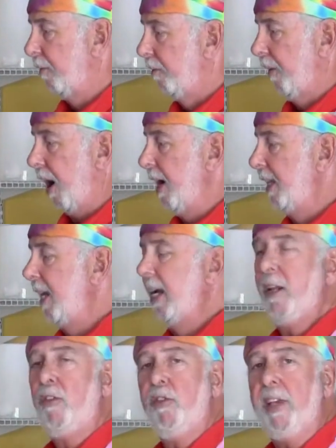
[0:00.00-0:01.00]
finding
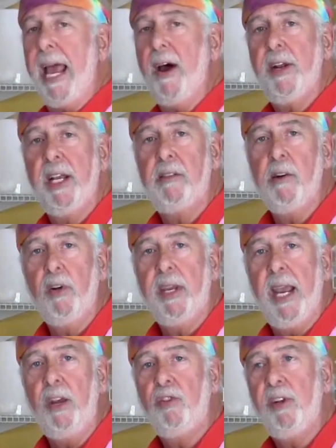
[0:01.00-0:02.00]
and scouting a
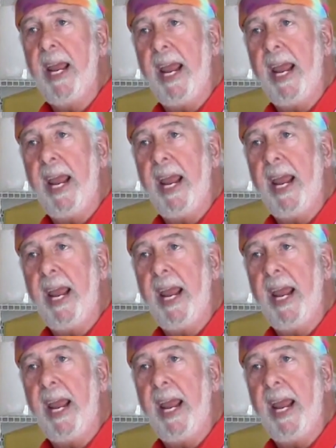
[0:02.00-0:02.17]
location